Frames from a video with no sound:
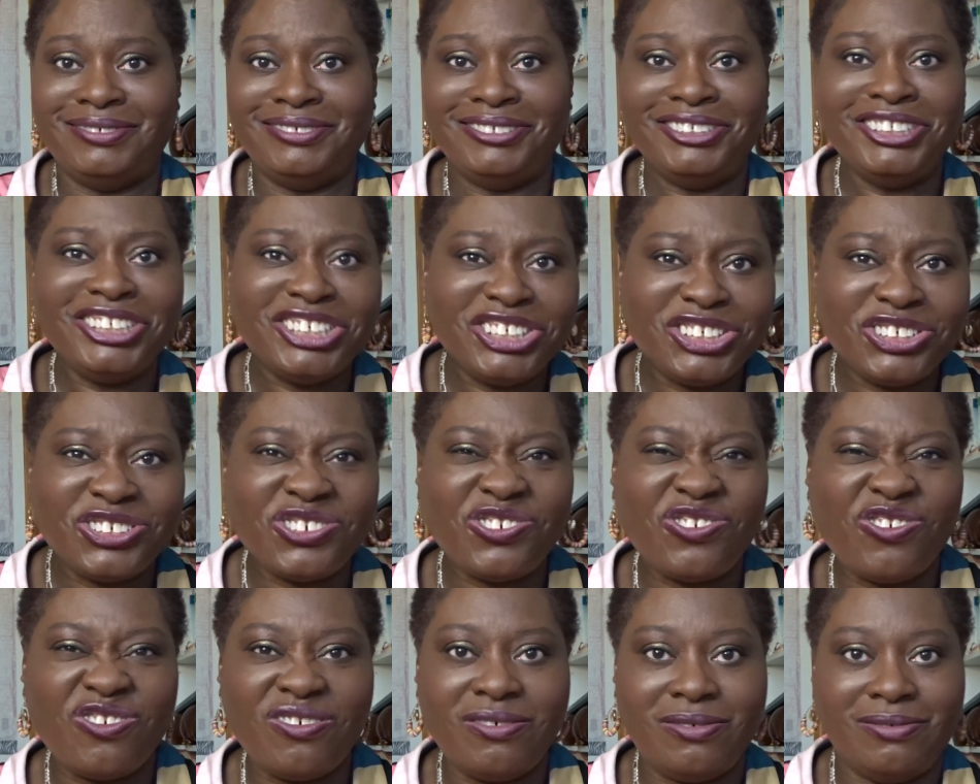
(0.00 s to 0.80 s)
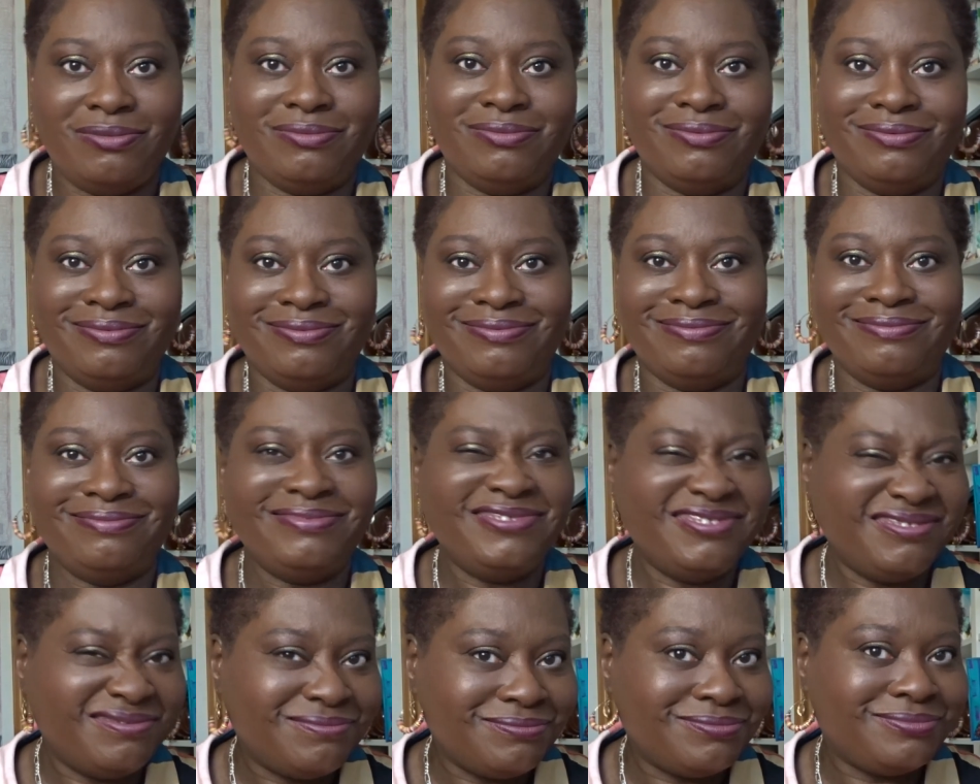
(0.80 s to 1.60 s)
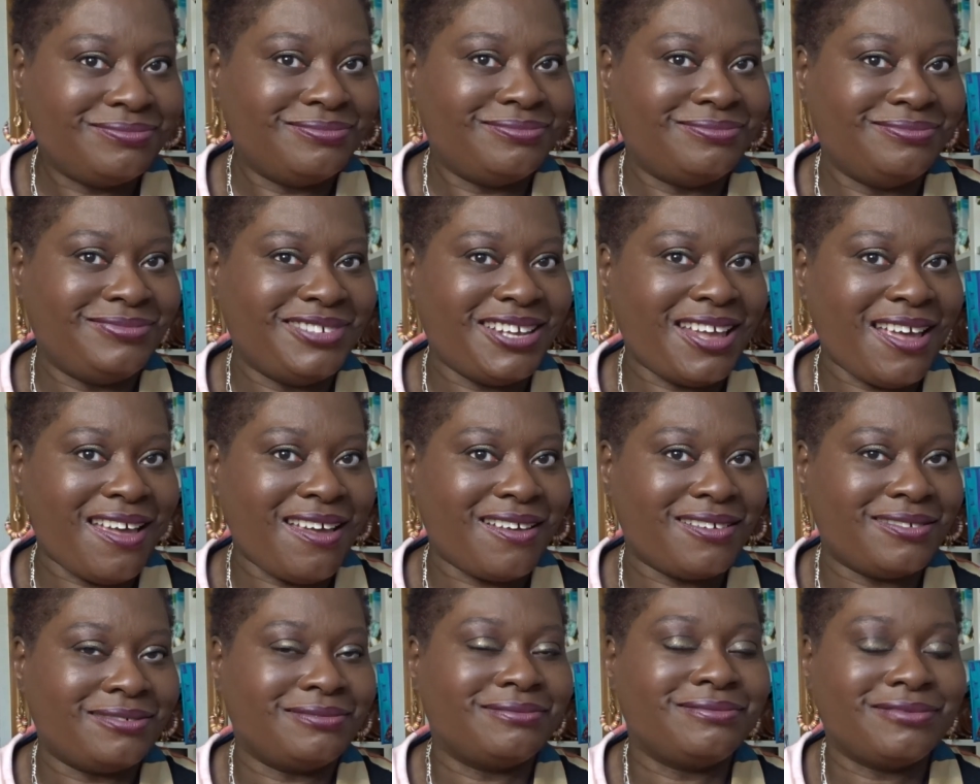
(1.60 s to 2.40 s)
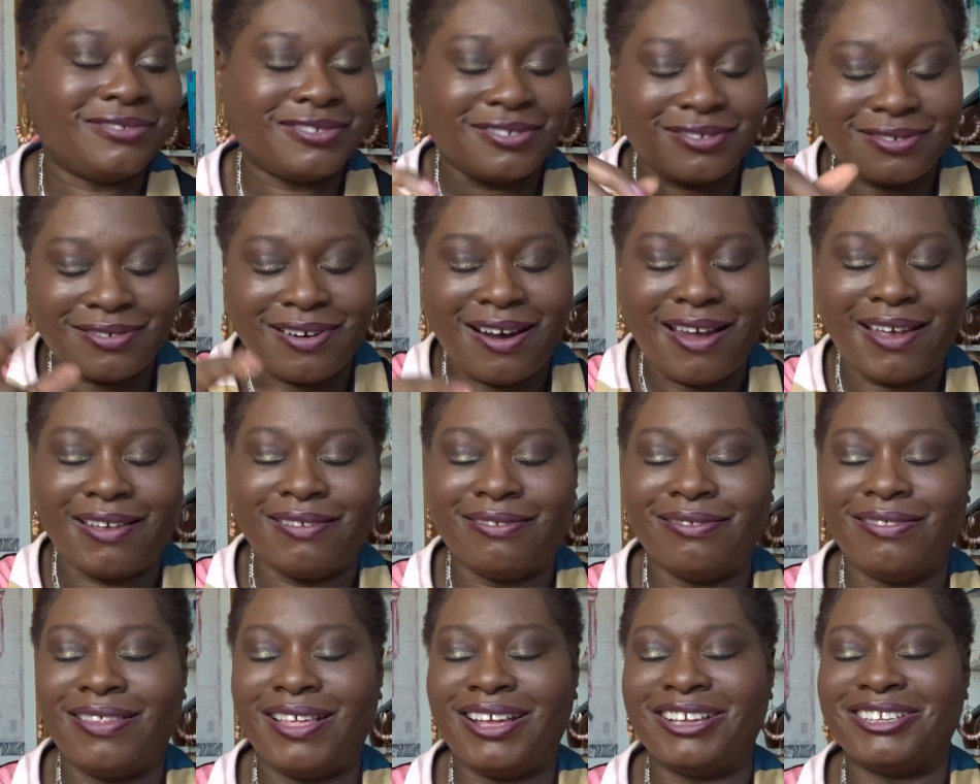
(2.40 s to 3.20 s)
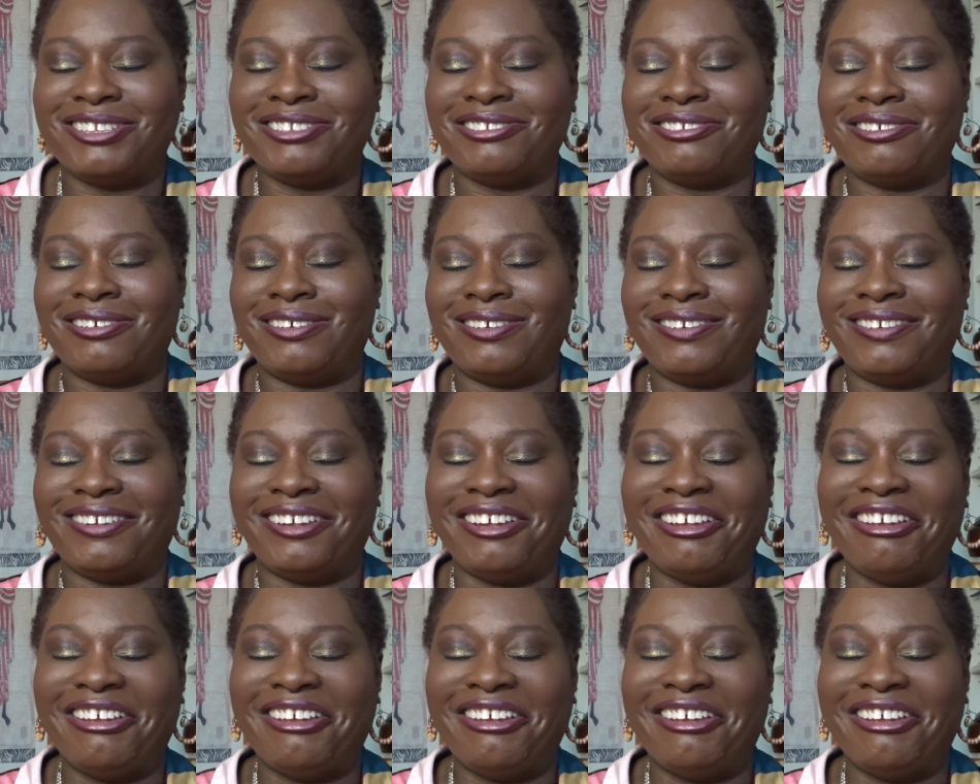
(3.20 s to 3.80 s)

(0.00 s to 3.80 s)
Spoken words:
You sure? Yeah? All right. That's good.